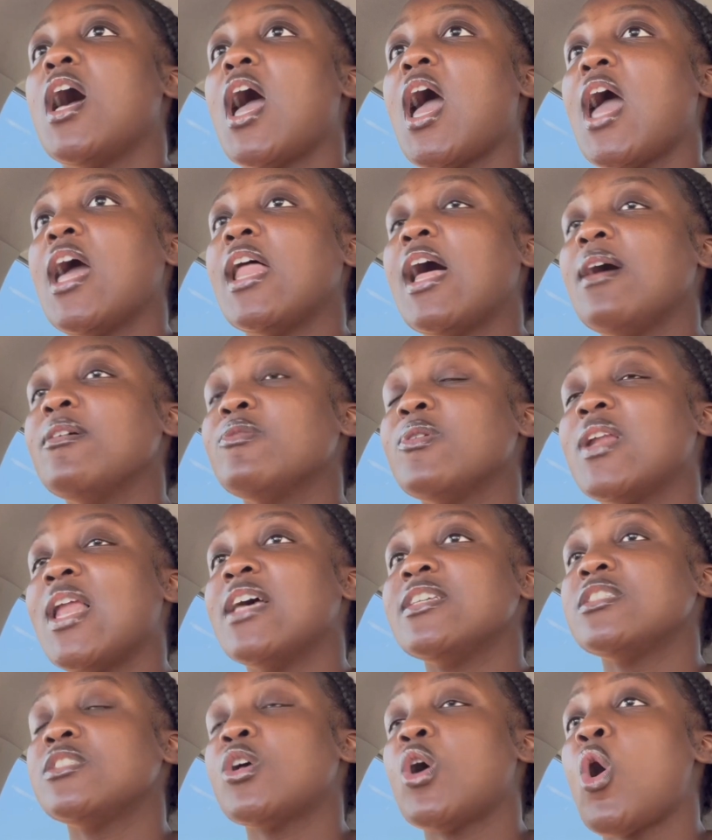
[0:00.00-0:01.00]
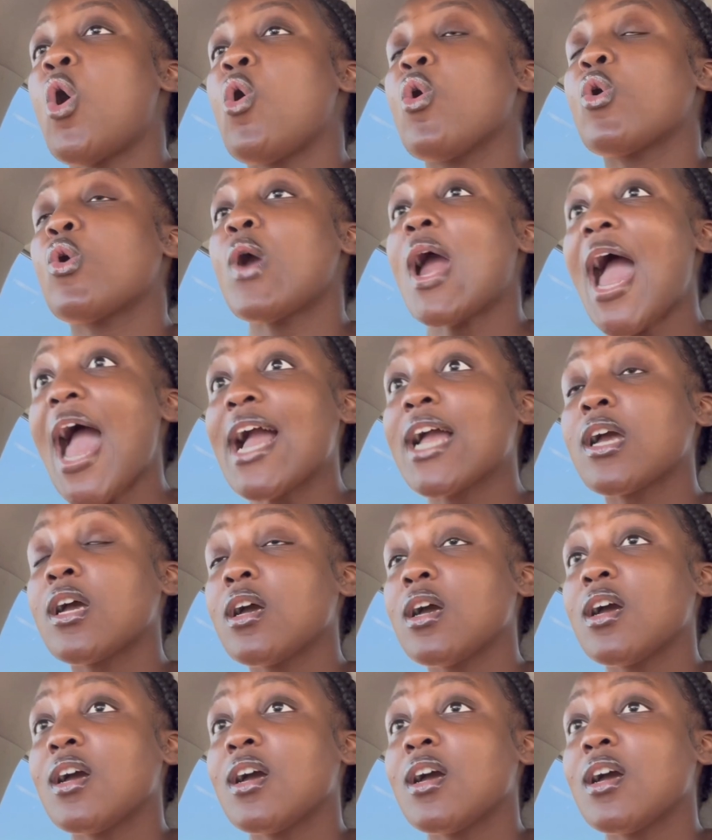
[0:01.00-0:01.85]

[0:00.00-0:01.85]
And I realized it's a whole crack.